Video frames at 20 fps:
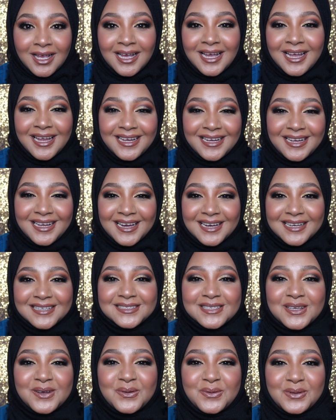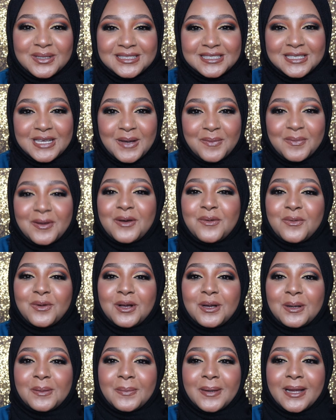Hi guys, what's up and
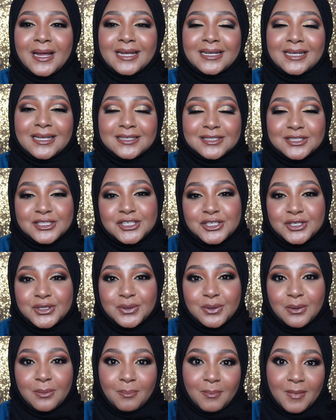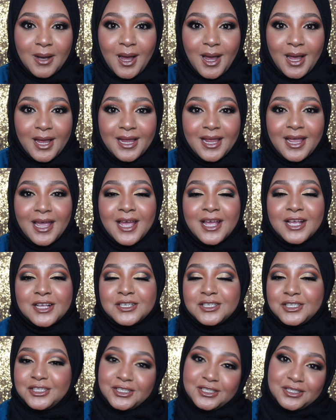welcome back to my
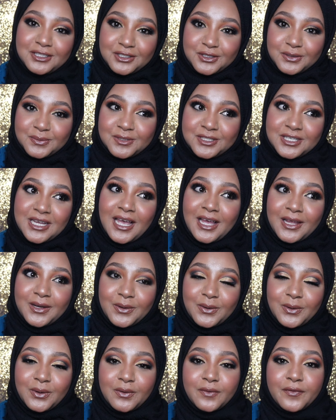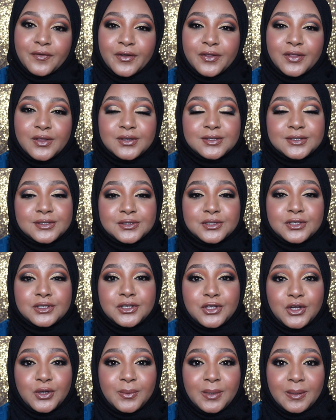YouTube channel. For those who don't
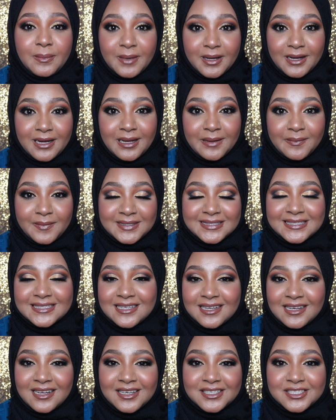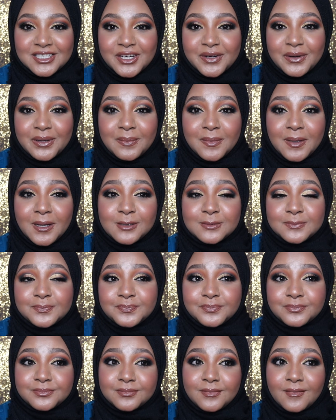know me, my name is Huddah,
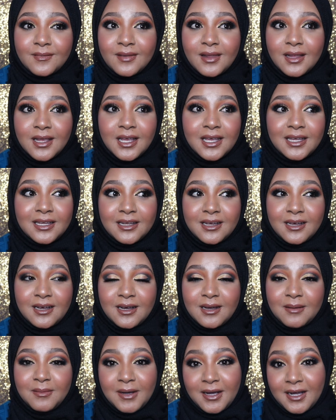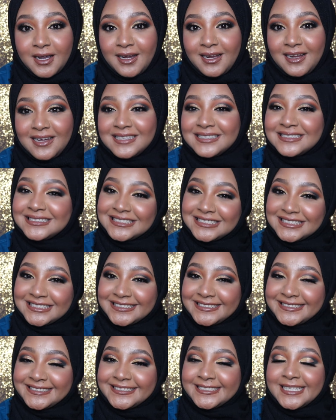and hi.
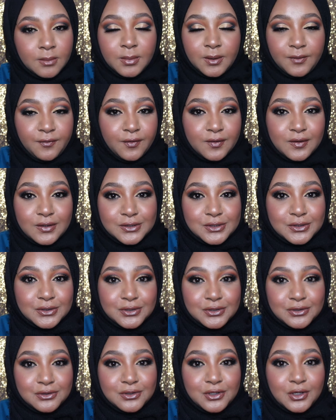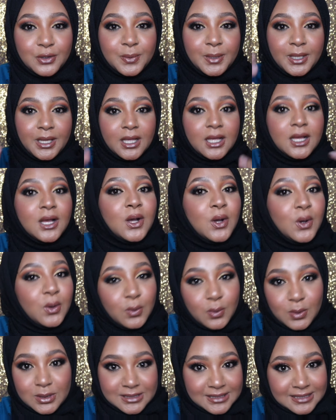But for those who do know me,
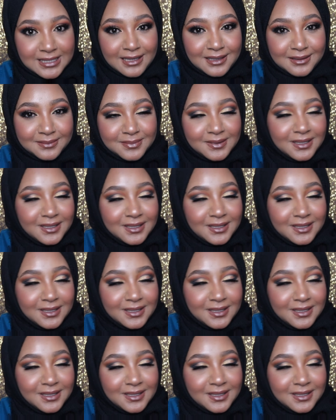what's up?